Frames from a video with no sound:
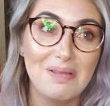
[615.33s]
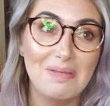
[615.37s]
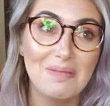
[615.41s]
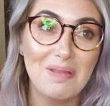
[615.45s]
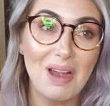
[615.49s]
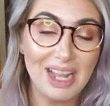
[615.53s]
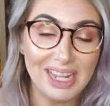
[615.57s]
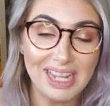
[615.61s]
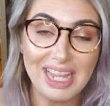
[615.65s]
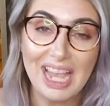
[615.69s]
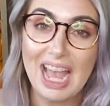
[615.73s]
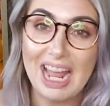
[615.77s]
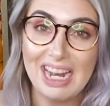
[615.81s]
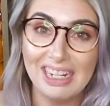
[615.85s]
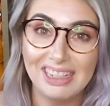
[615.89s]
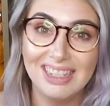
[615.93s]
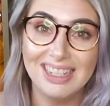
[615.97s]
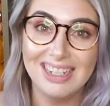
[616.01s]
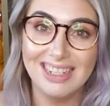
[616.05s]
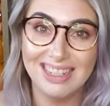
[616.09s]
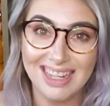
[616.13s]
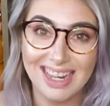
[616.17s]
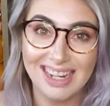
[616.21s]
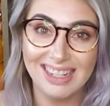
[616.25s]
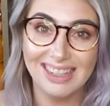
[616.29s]
Again, the
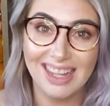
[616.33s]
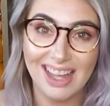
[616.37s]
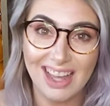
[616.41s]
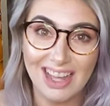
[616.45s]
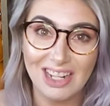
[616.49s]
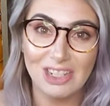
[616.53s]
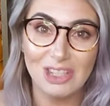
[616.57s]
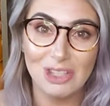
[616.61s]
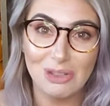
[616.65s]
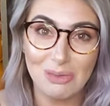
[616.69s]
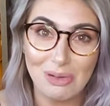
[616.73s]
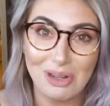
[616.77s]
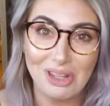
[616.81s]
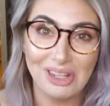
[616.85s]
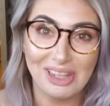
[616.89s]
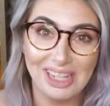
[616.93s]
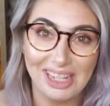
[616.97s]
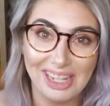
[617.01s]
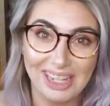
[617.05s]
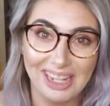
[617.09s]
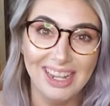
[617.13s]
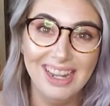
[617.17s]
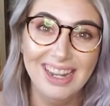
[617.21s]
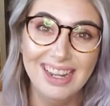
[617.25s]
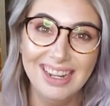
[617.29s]
deadlines
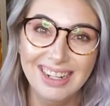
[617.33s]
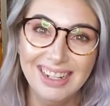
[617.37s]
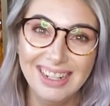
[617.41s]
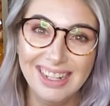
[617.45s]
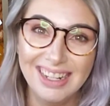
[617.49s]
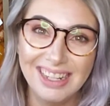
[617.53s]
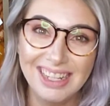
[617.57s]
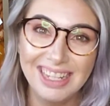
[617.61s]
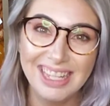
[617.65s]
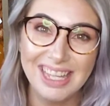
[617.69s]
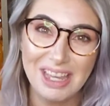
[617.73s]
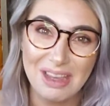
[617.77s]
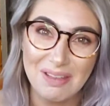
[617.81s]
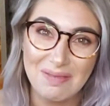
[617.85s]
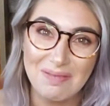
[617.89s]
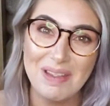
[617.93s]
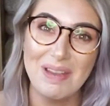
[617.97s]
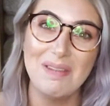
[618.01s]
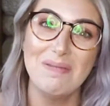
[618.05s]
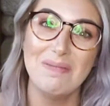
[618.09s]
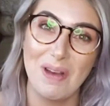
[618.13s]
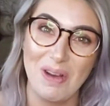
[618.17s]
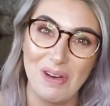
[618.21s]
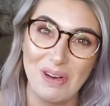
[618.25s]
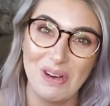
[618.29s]
really keep me
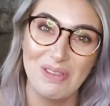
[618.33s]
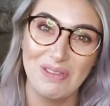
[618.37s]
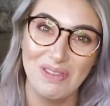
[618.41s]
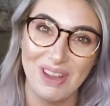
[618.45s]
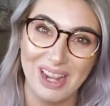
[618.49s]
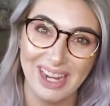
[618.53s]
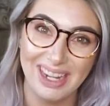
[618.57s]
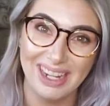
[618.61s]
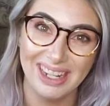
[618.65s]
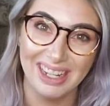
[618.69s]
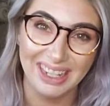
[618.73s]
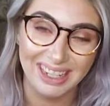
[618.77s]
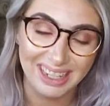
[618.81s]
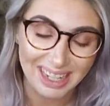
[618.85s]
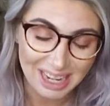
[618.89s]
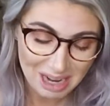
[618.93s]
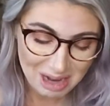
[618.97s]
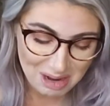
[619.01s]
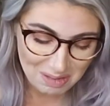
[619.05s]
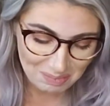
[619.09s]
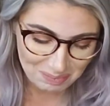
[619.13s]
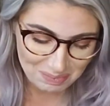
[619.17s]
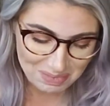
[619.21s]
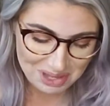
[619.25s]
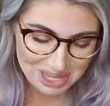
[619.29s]
motivated,
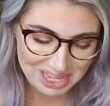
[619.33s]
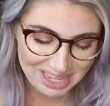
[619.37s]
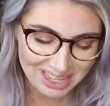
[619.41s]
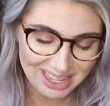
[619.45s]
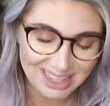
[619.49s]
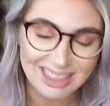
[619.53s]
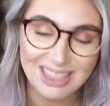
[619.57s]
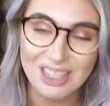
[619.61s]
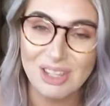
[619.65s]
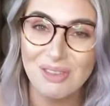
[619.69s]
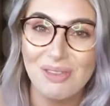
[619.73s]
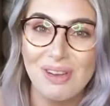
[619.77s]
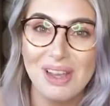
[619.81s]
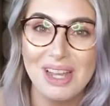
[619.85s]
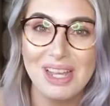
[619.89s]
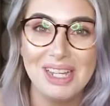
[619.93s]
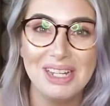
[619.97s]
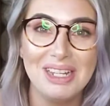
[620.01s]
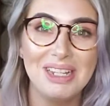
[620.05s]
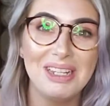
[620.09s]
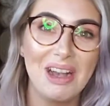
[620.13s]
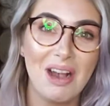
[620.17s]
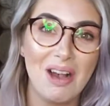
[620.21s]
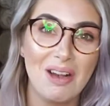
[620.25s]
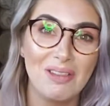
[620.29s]
because if
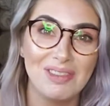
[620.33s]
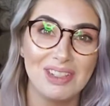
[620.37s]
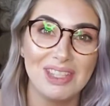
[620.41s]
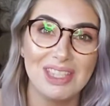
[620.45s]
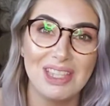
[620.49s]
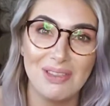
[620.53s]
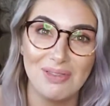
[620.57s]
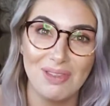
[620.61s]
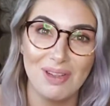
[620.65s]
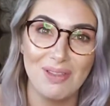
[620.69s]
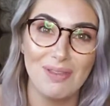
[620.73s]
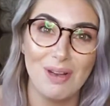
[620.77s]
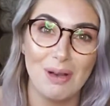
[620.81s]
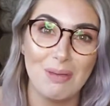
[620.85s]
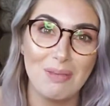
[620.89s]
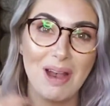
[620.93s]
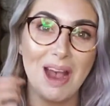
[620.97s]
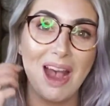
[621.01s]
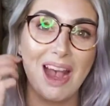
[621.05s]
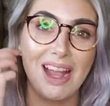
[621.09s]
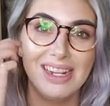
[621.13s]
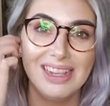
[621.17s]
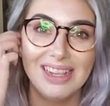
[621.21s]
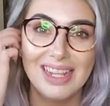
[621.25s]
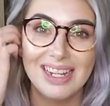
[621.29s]
I fall
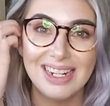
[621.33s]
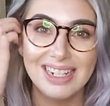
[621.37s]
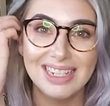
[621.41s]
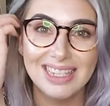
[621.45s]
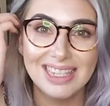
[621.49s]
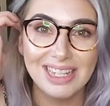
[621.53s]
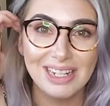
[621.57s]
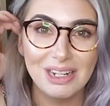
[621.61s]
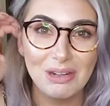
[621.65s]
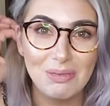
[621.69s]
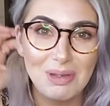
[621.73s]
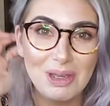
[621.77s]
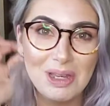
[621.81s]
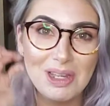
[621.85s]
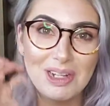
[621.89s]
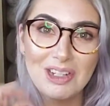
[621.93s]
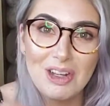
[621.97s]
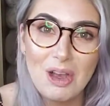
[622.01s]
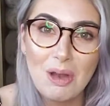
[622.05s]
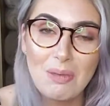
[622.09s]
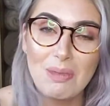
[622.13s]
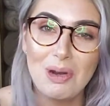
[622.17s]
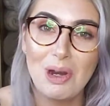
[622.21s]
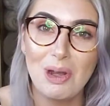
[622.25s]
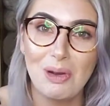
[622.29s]
behind, then it's going to be a
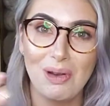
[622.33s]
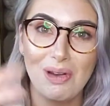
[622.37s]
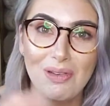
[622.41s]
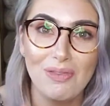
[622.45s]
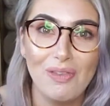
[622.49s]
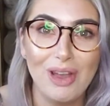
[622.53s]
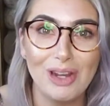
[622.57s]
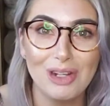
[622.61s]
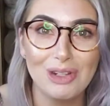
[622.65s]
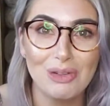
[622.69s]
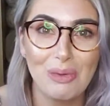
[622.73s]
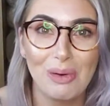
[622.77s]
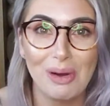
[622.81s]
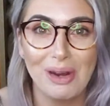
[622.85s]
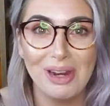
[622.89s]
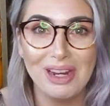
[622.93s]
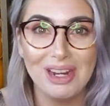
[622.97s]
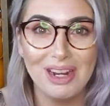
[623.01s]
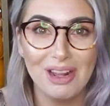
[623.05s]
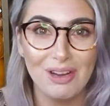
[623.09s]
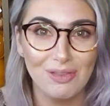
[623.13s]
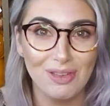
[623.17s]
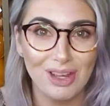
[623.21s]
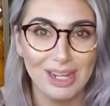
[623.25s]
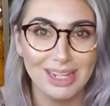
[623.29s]
domino effect where it
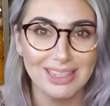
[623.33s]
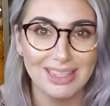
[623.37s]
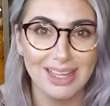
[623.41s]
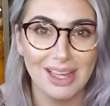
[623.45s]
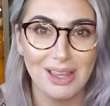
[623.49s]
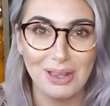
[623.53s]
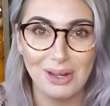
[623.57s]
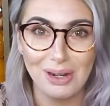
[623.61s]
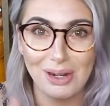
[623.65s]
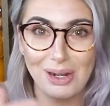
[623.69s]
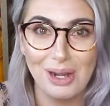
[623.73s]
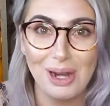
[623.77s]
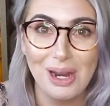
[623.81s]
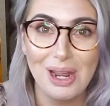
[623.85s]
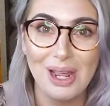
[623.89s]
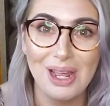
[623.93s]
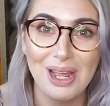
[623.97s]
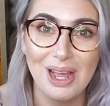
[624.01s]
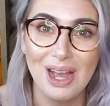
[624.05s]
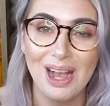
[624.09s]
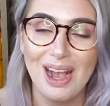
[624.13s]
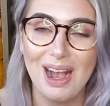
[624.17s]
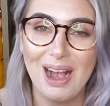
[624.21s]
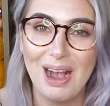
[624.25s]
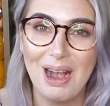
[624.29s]
affects other
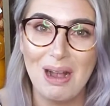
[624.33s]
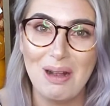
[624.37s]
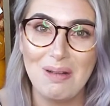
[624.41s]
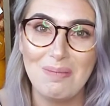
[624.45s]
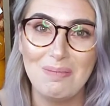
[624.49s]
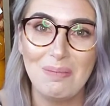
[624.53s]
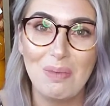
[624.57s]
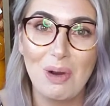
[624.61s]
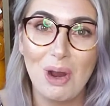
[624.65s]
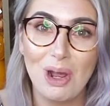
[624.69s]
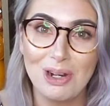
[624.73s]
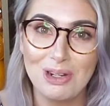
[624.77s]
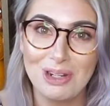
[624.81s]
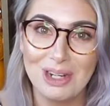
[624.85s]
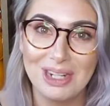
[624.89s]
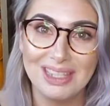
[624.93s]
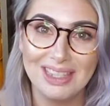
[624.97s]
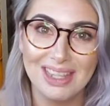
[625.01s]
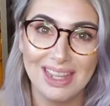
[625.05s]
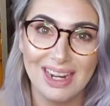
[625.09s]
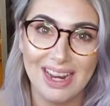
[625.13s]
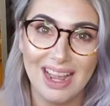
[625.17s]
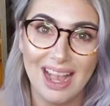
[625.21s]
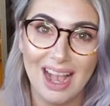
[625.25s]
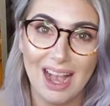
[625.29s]
projects
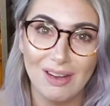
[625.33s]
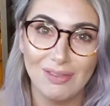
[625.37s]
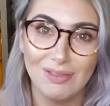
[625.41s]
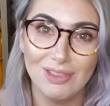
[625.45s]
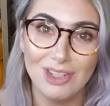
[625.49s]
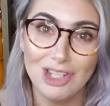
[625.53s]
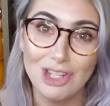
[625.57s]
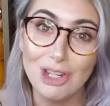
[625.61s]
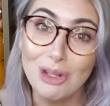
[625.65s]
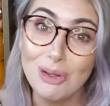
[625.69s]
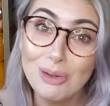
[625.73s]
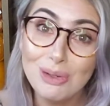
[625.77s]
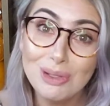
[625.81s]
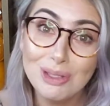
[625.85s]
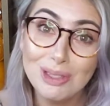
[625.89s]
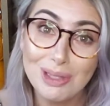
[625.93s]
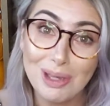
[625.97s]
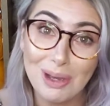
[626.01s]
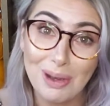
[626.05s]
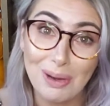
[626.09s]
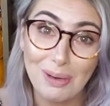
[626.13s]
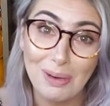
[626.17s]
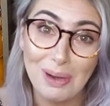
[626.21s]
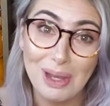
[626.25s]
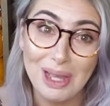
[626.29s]
that I have due.
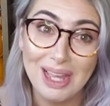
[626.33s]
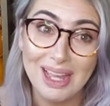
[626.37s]
So